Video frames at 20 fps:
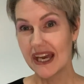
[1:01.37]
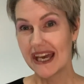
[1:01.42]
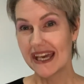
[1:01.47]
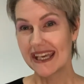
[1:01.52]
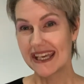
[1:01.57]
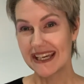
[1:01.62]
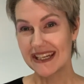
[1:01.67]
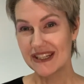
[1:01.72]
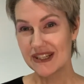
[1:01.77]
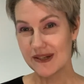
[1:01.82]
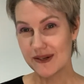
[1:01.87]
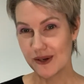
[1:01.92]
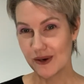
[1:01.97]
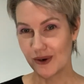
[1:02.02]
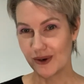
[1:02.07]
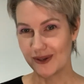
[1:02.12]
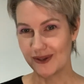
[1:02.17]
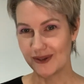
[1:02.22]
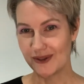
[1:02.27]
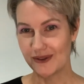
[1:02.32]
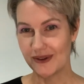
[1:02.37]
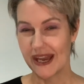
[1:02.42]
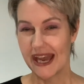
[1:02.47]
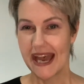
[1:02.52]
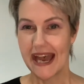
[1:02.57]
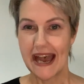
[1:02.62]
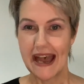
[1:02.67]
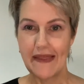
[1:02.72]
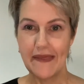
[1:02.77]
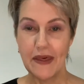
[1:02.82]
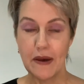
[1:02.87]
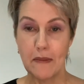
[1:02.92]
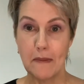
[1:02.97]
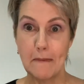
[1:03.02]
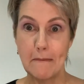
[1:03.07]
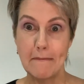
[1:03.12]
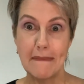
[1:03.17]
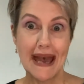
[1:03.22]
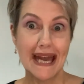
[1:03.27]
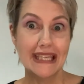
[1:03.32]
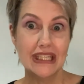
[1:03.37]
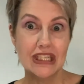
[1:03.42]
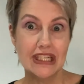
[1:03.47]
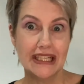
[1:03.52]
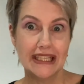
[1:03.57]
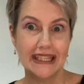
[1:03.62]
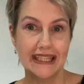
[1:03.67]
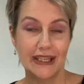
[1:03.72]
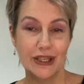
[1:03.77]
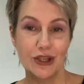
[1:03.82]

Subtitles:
get to know you, and that magically